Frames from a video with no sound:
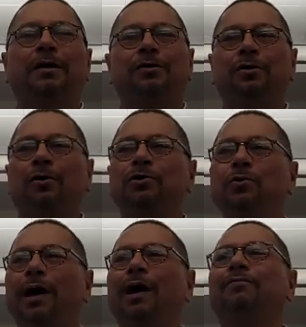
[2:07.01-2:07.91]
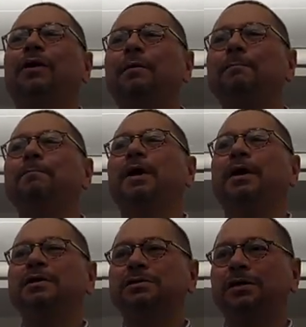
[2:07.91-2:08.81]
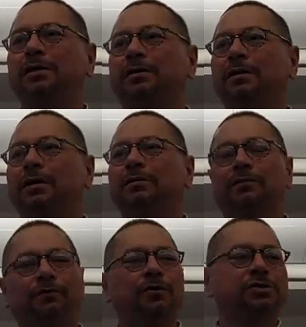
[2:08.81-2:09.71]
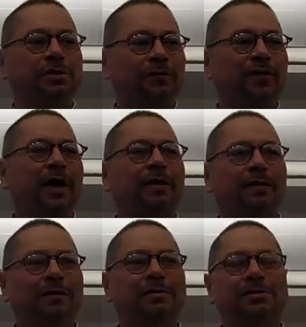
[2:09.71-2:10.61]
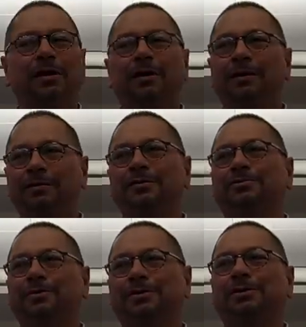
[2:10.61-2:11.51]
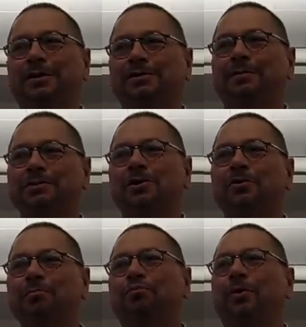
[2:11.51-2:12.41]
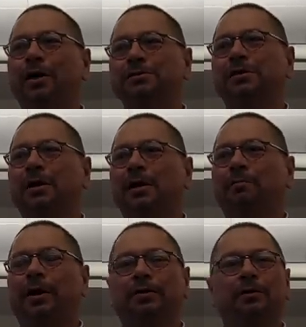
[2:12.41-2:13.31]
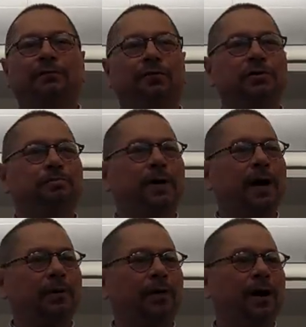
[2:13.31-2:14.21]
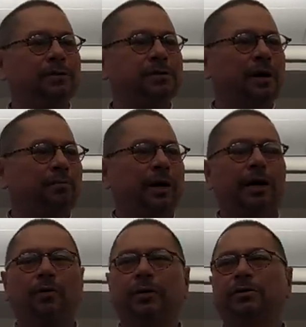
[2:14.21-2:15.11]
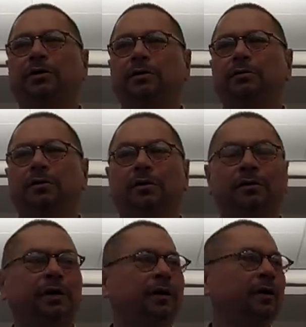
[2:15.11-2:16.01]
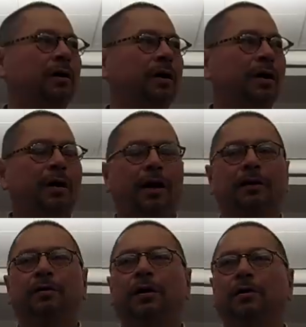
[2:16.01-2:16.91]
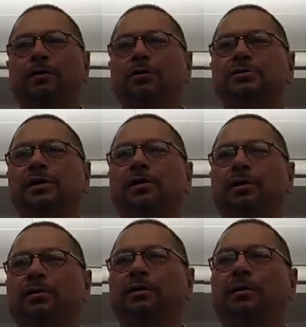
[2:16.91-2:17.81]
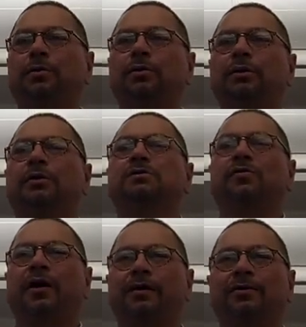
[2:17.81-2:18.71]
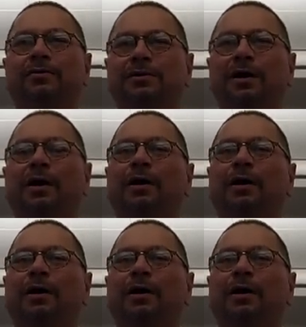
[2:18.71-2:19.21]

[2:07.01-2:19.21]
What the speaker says: You know, you have an amazing diversity of candidates in District 6. I'm so impressed by their diverse backgrounds, by how articulate they are, and how close they are to the community and its values.